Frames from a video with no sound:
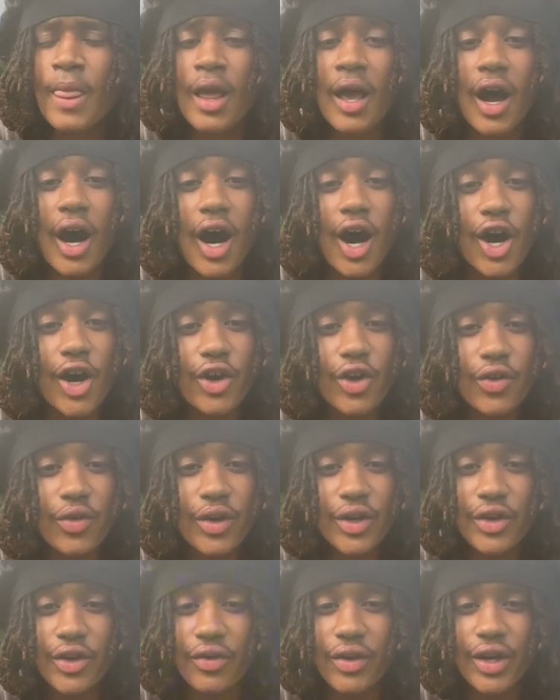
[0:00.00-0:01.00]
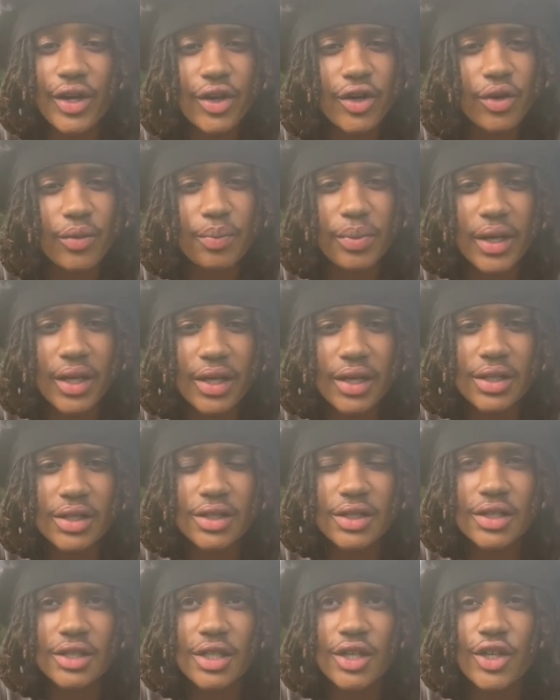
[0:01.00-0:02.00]
honoring your inner
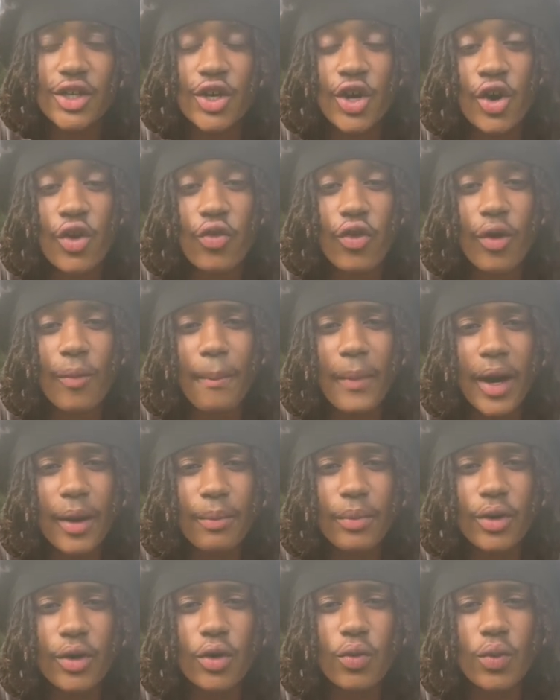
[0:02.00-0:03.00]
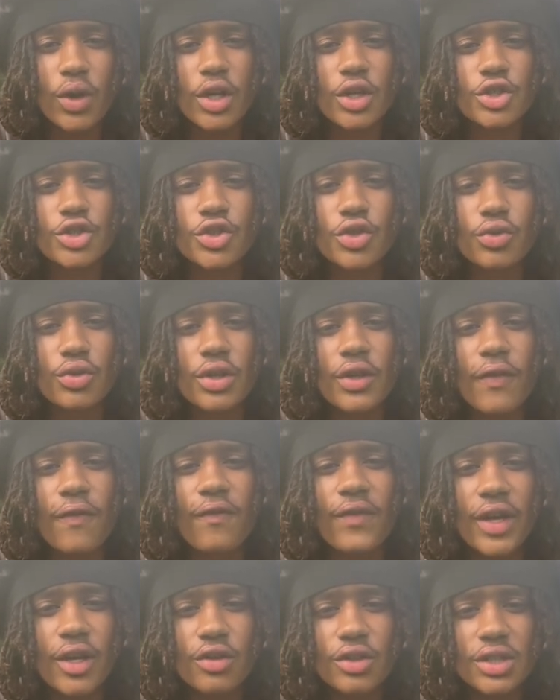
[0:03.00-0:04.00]
peace, you'll remember what it truly
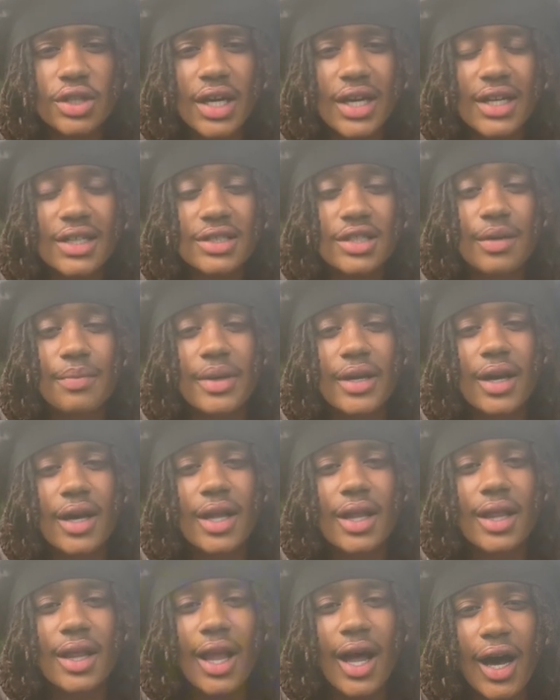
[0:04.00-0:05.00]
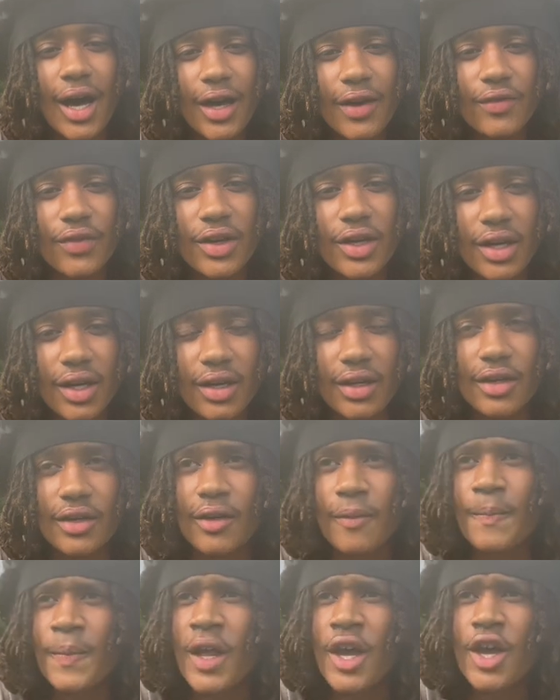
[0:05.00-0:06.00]
feels like to be alive
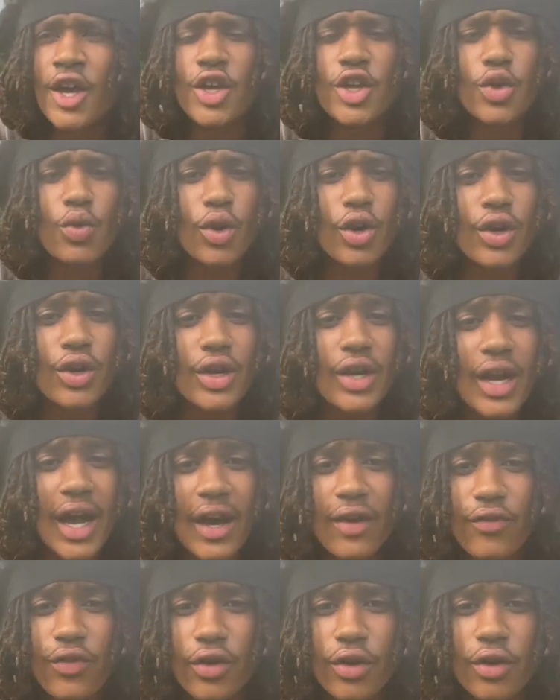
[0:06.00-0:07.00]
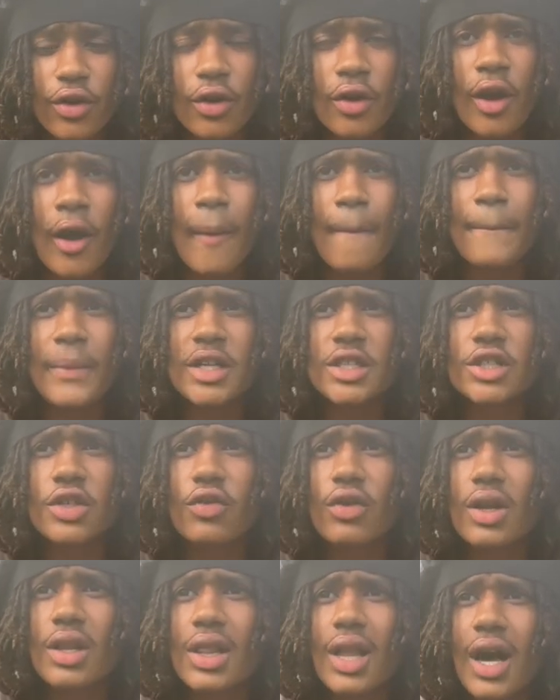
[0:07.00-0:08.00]
again. You were never meant to
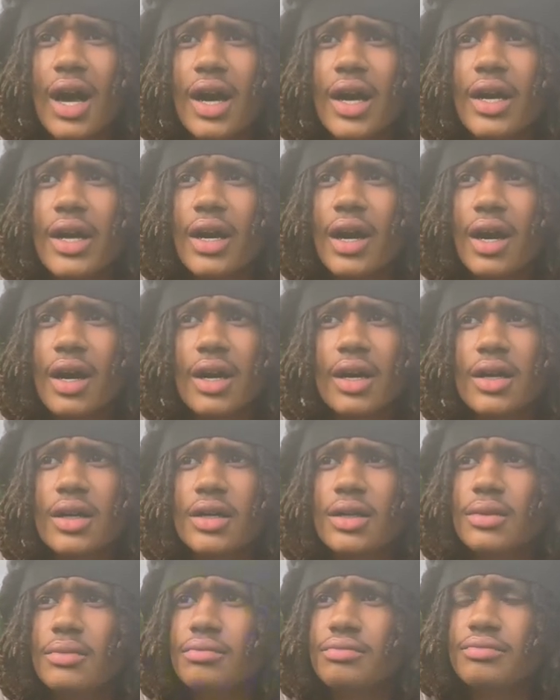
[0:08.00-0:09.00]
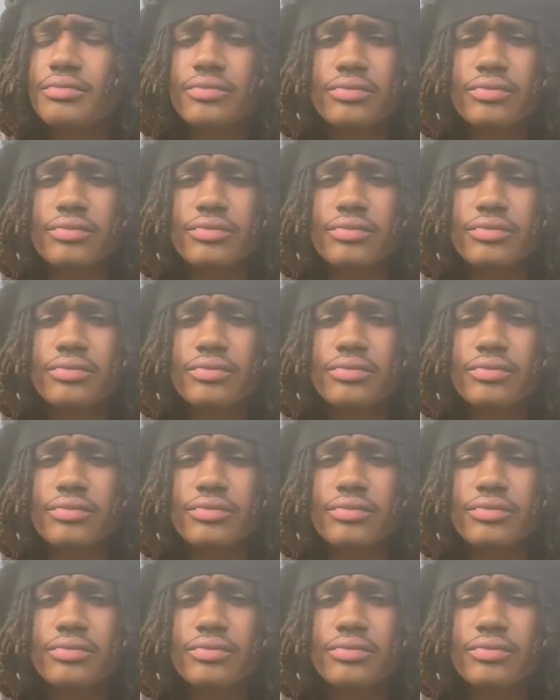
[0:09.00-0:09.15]
rely on